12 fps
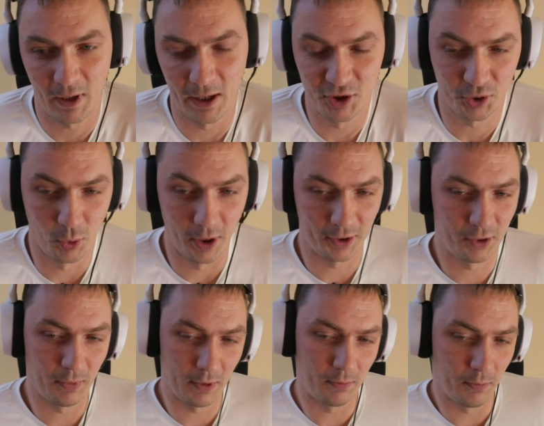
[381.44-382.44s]
I just wanted
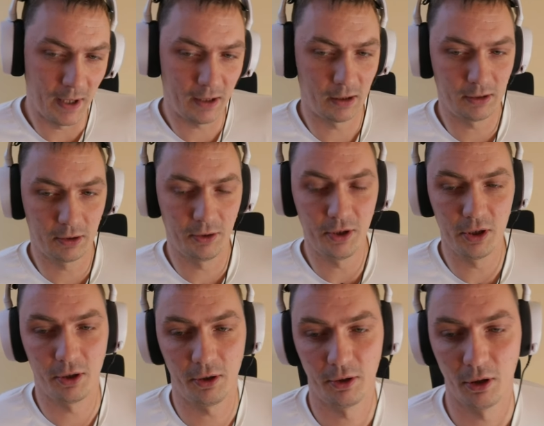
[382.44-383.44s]
to make it
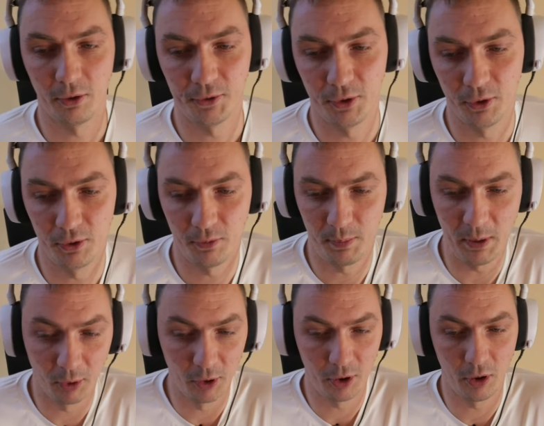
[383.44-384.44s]
clear, you know, to
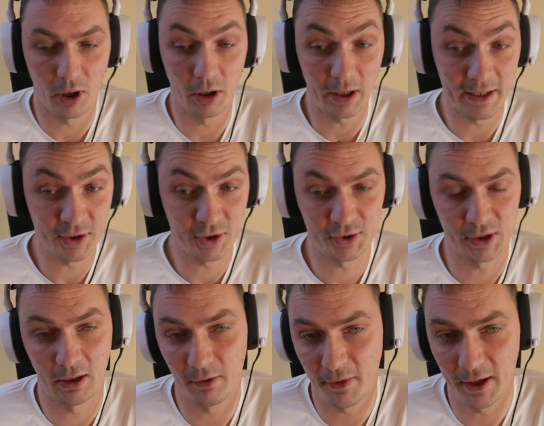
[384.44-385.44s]
people who are interested
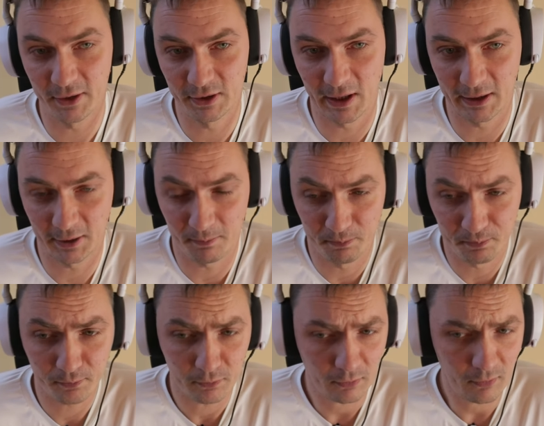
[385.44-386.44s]
in this, that
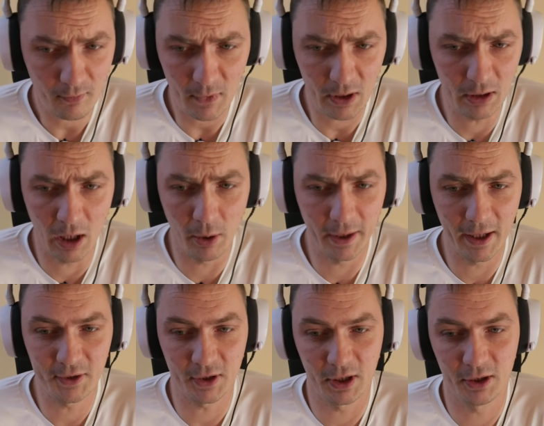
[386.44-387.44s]

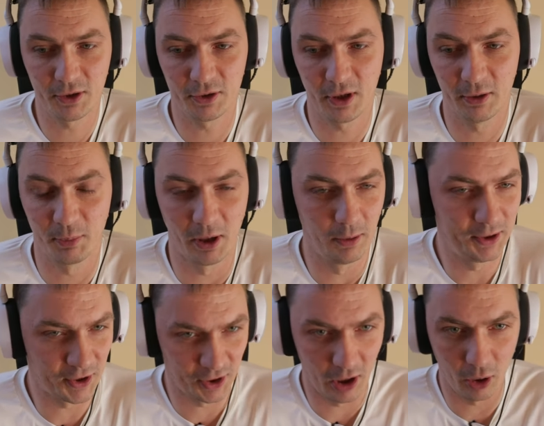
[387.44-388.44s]
nowadays it probably
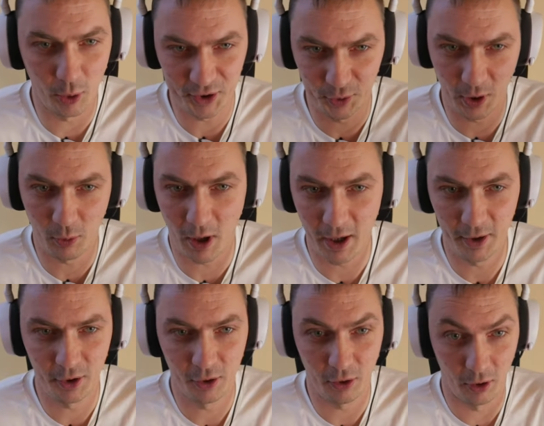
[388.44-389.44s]
doesn't always require
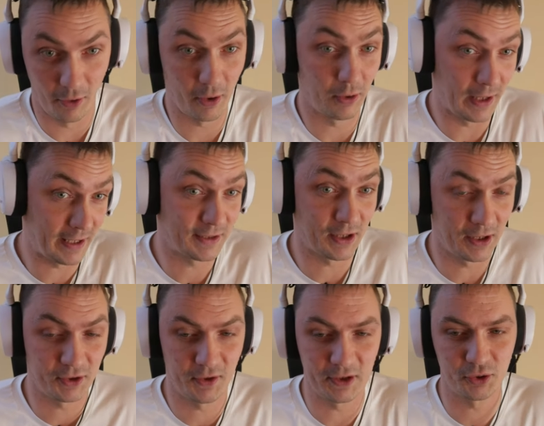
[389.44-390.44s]
you, although, like I said,
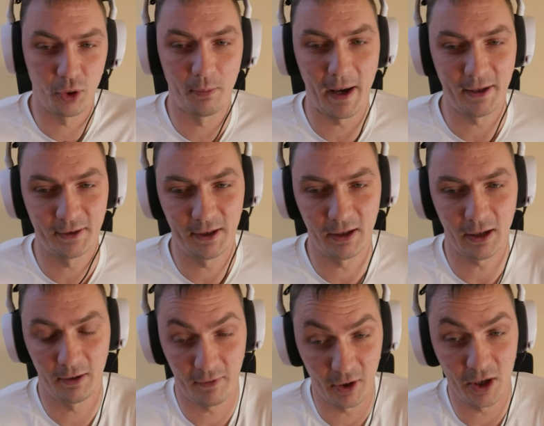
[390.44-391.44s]
it's this romantic
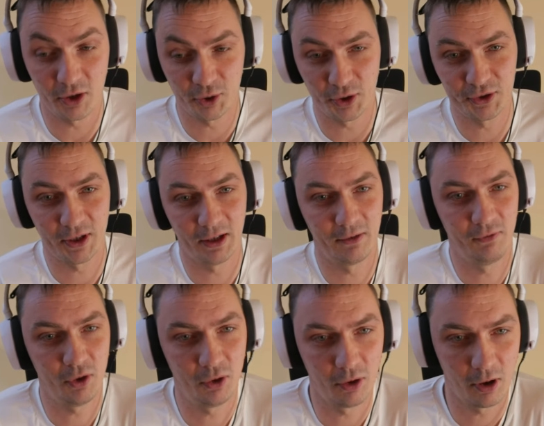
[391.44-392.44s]
and very interesting
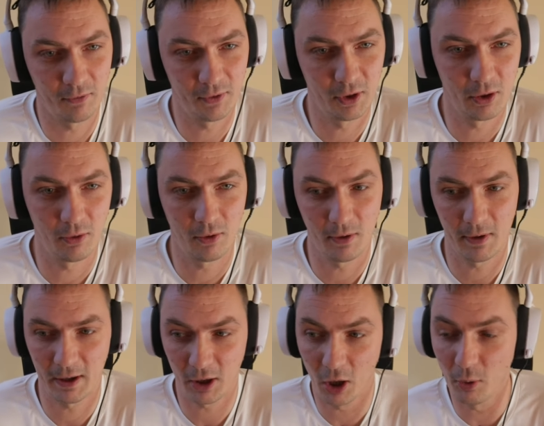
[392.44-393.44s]
view of, you know,
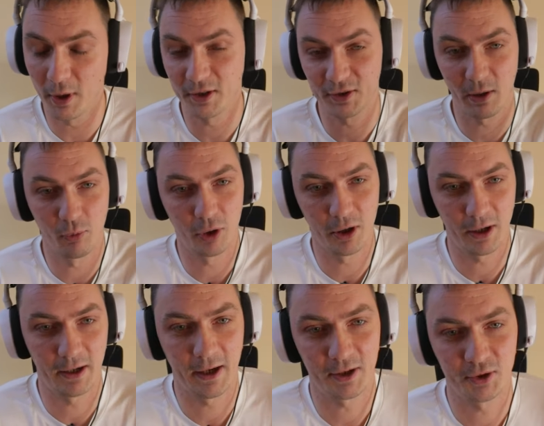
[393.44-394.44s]
going somewhere
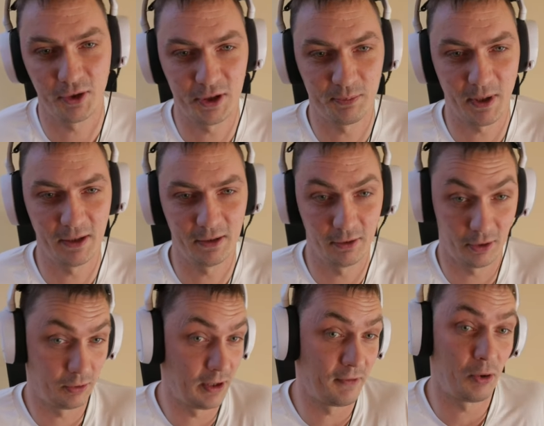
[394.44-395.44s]
and actually spend, you
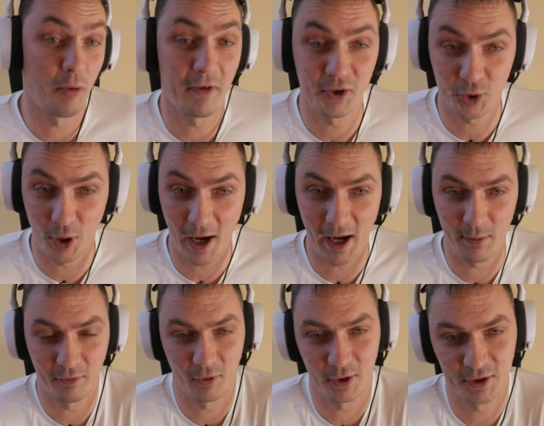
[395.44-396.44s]
know, living with a
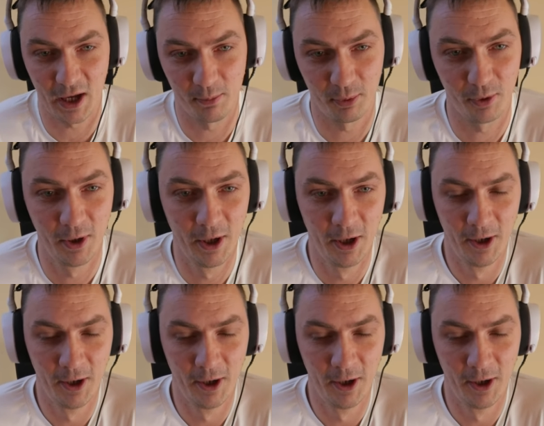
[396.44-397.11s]
tribe, for example.